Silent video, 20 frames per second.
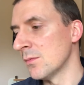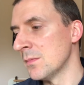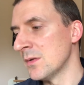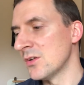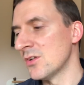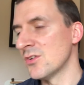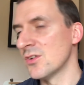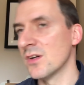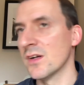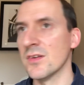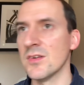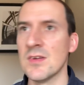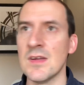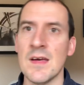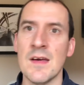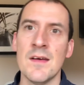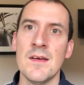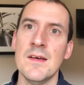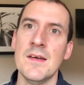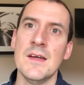missed a chance
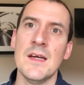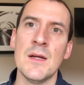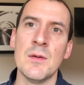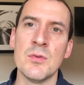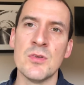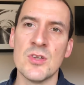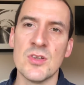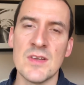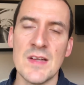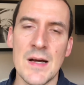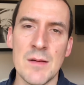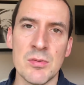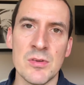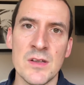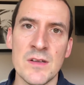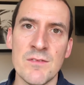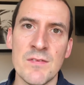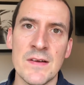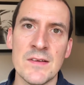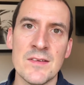there. He was just
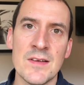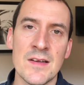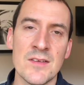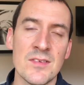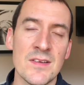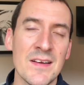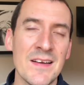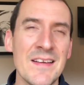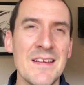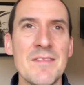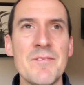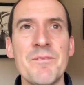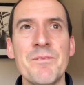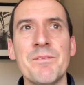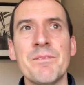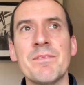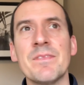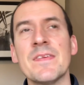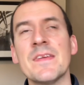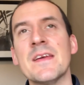absolutely fantastic. And
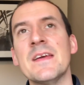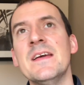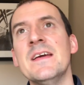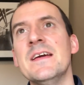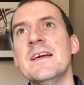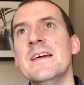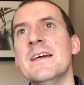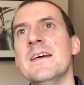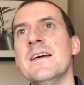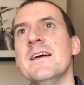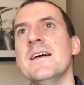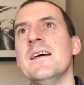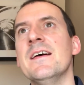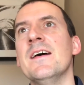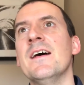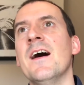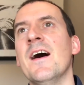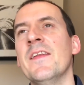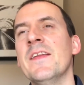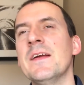
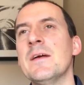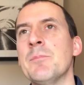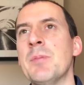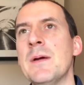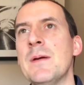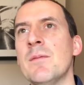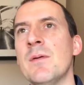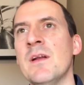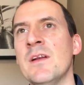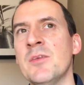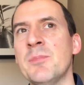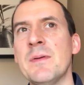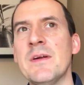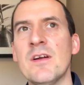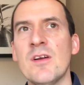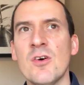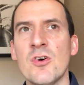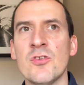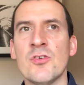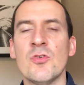I think there's been a
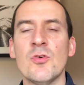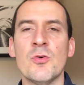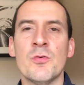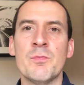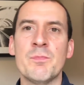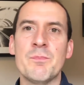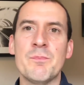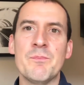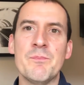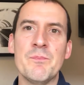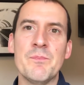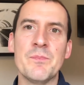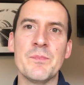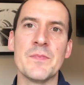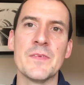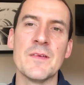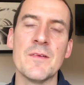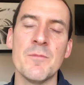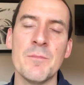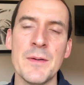lot of sort of
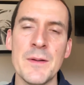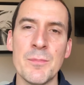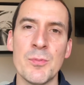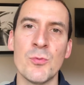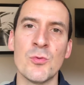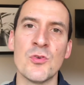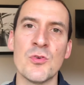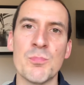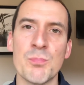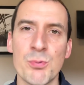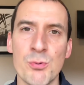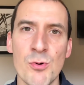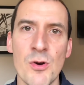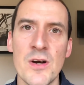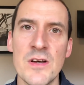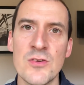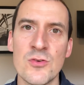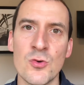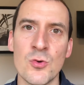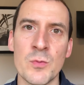people
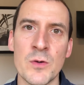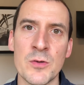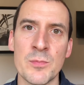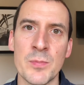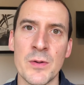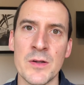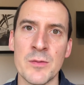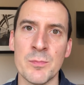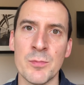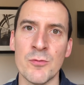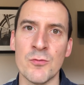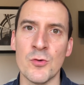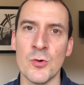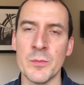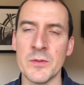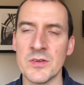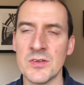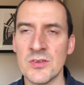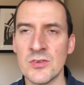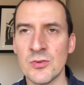surprised almost by his
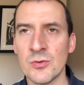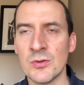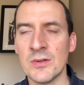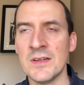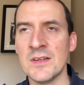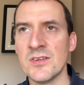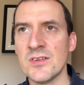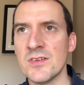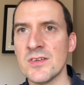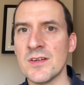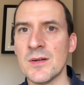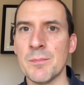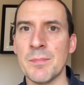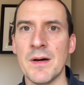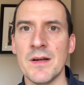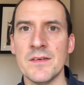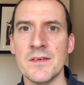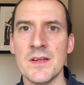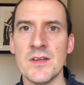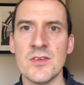performance. You sort of listened to the
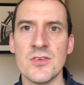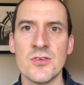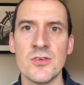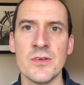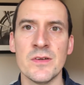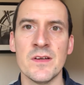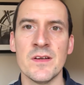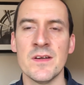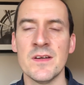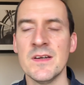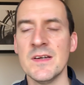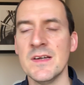pundits during that